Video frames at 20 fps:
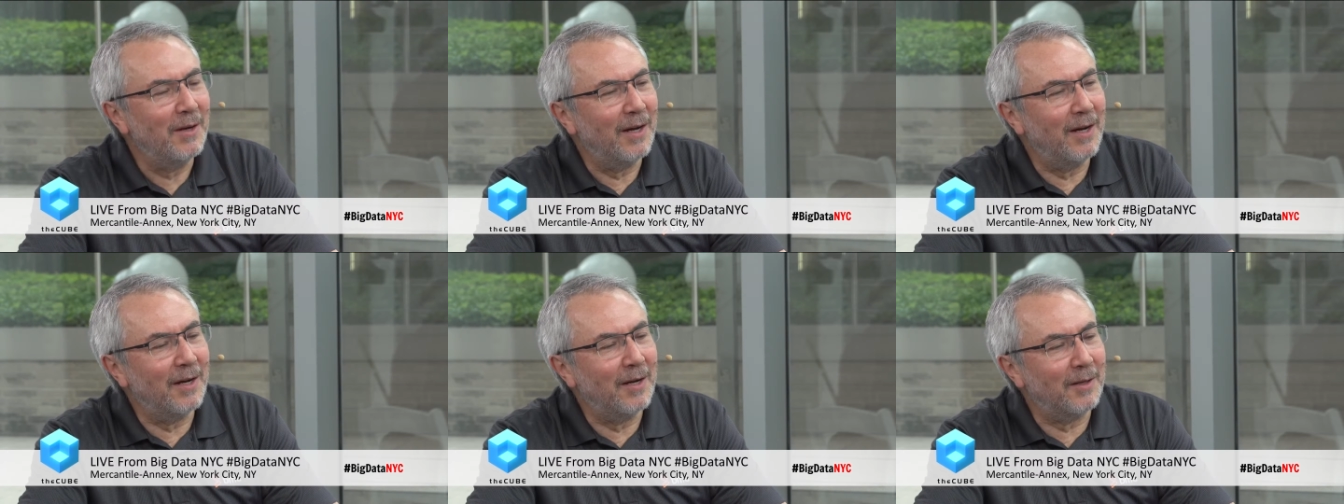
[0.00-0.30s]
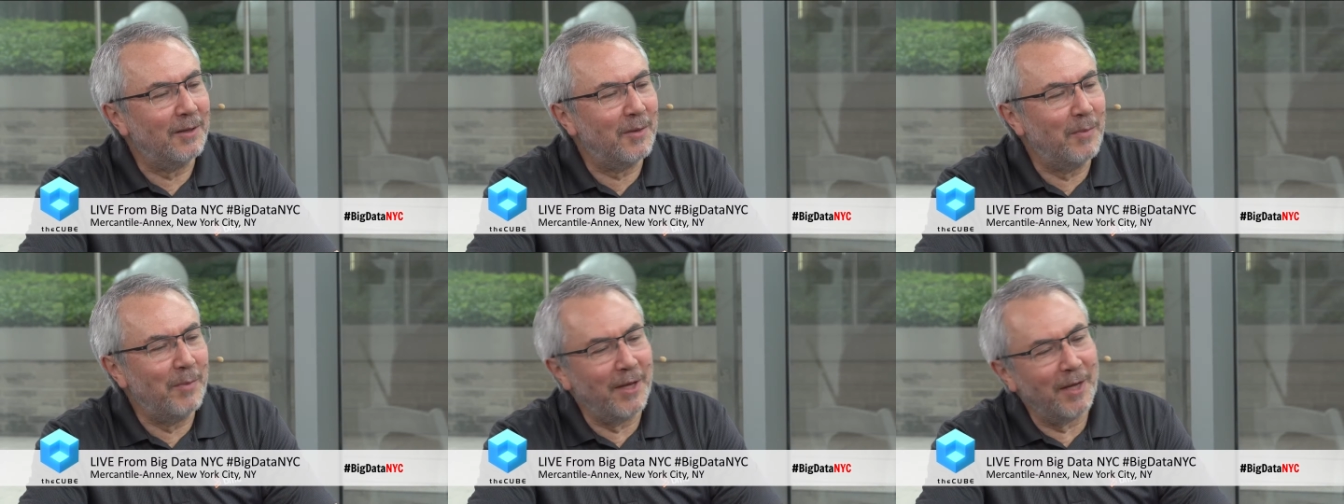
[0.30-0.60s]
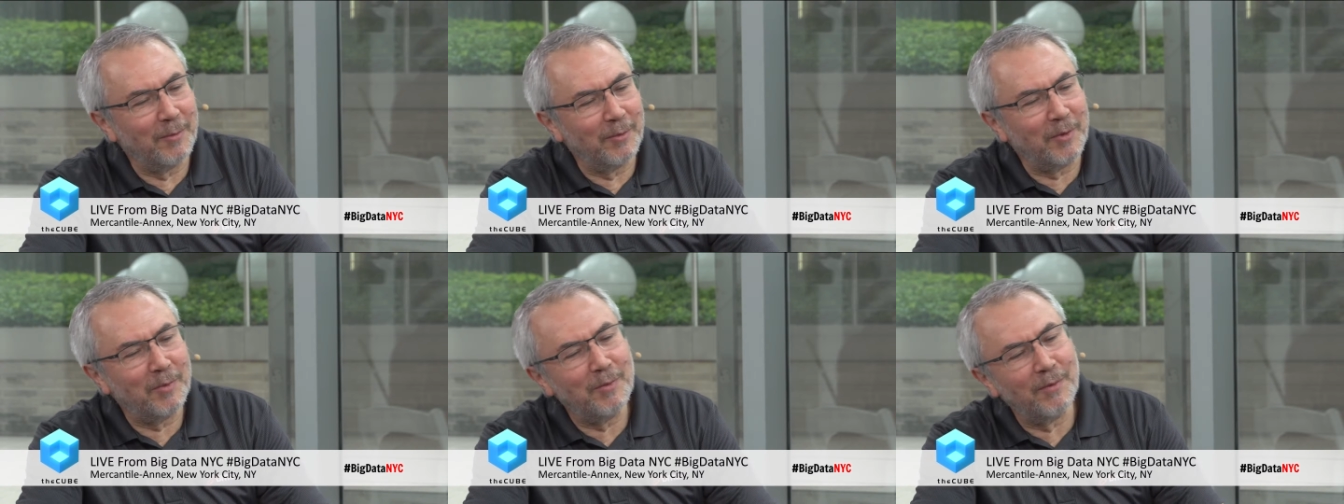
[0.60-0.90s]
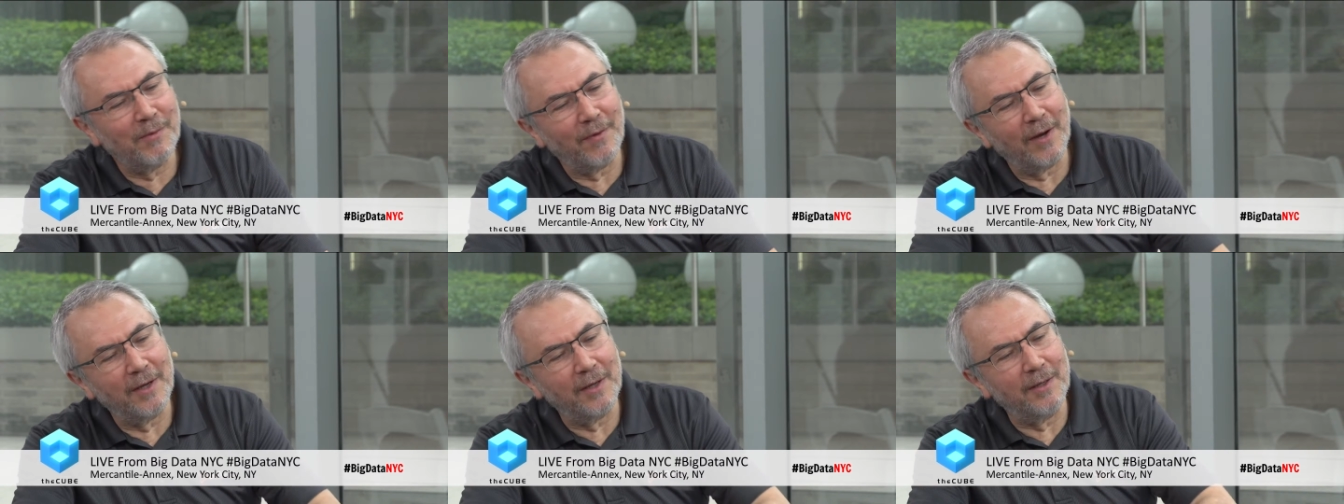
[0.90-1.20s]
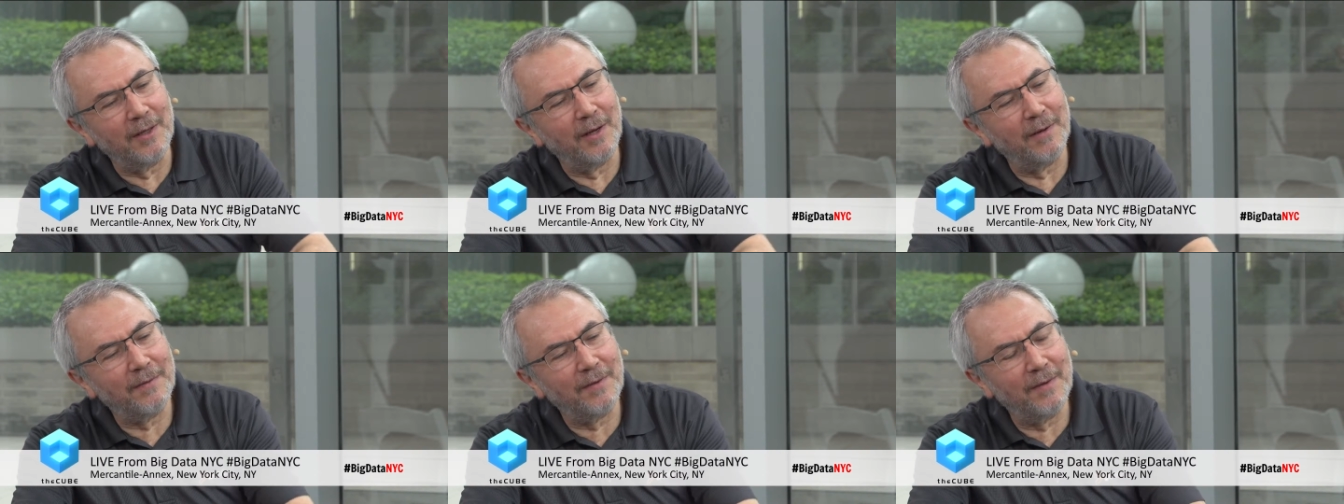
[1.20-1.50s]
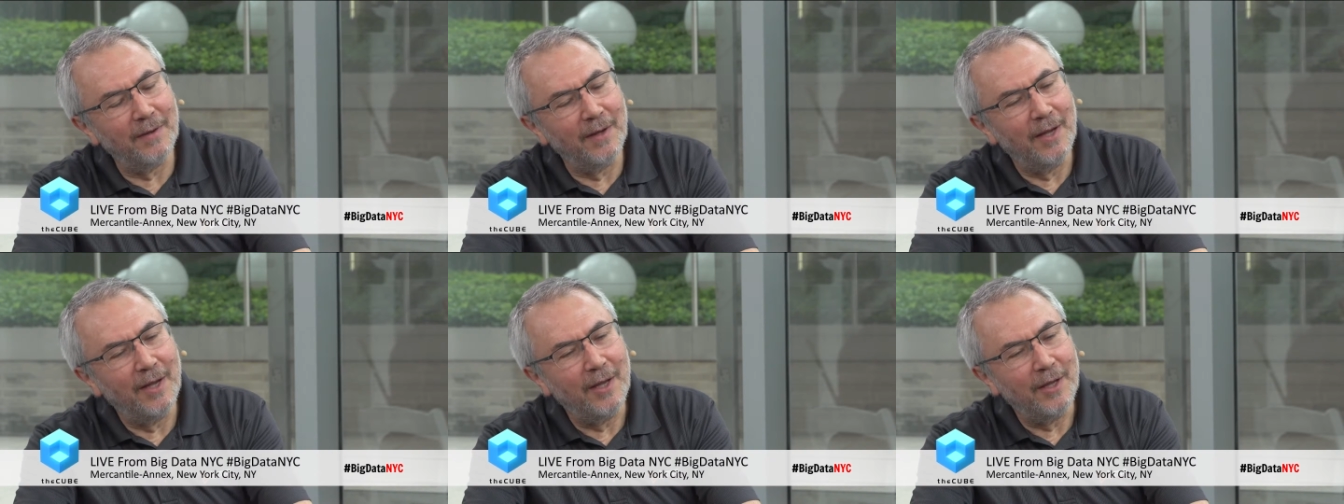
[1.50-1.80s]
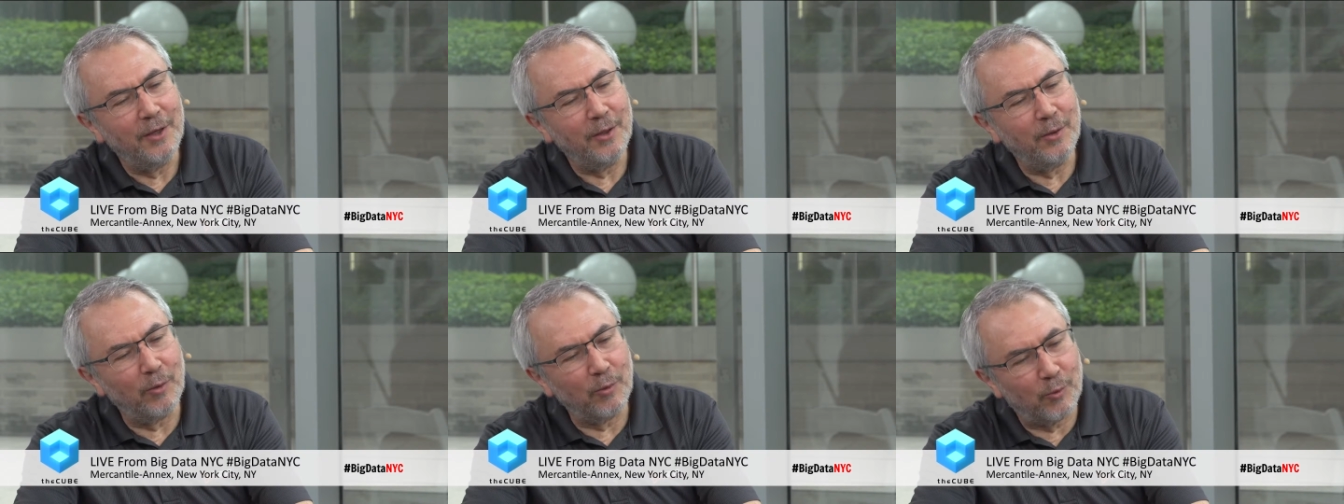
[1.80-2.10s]
uh, to be able to provide enough
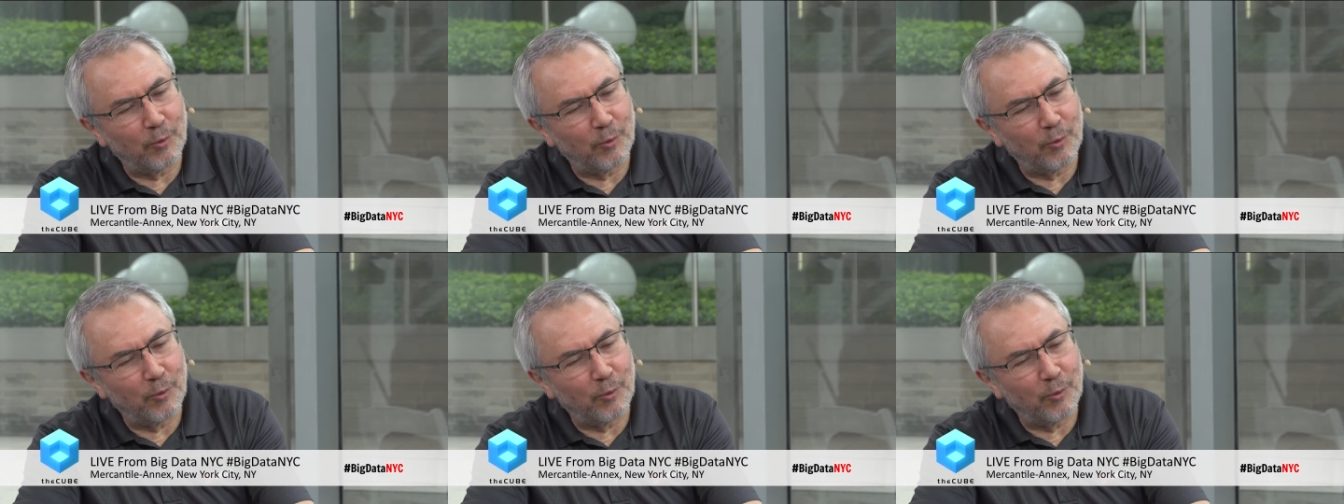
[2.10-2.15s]
you know,